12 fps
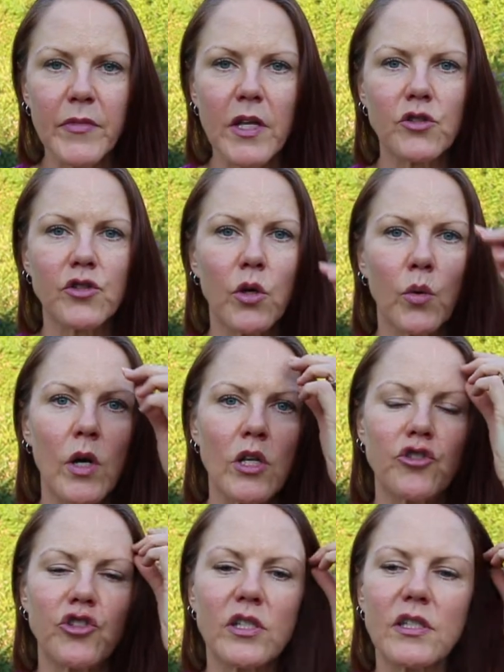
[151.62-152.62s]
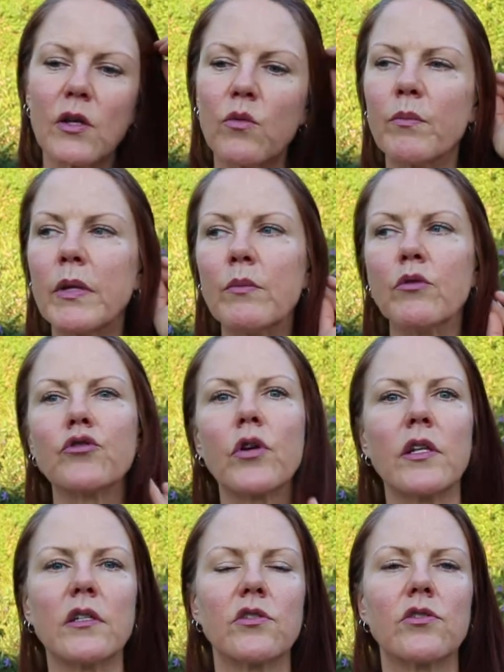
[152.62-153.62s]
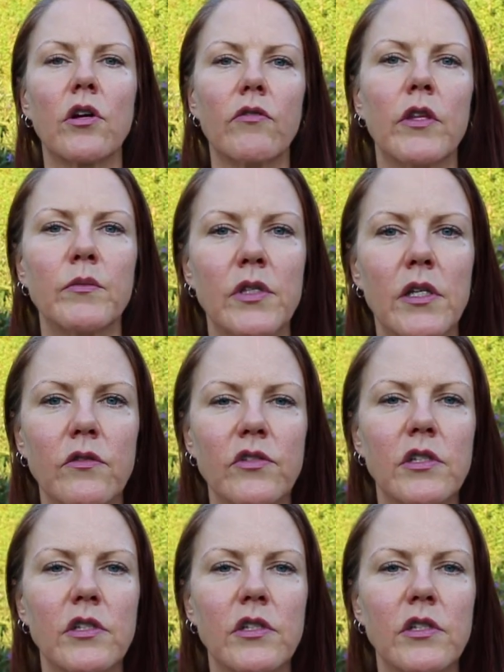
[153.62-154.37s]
So just like when people try to starve themselves